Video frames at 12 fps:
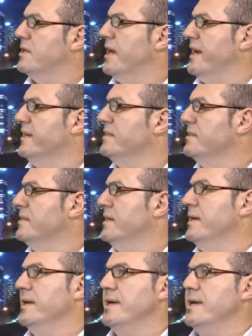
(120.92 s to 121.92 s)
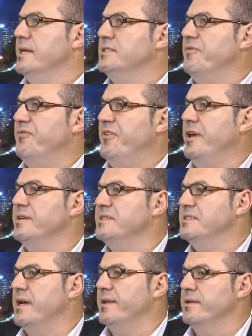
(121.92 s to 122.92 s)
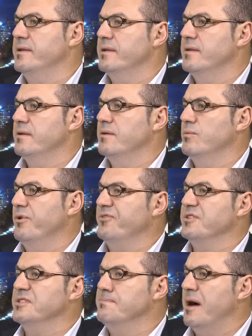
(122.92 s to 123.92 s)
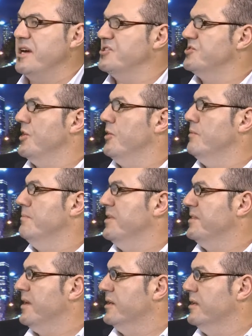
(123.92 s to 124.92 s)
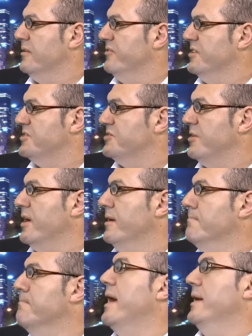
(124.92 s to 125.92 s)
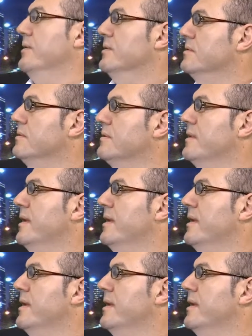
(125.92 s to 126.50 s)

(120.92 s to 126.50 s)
Kate, is it fair to say that with this macho mentality of the Australian male,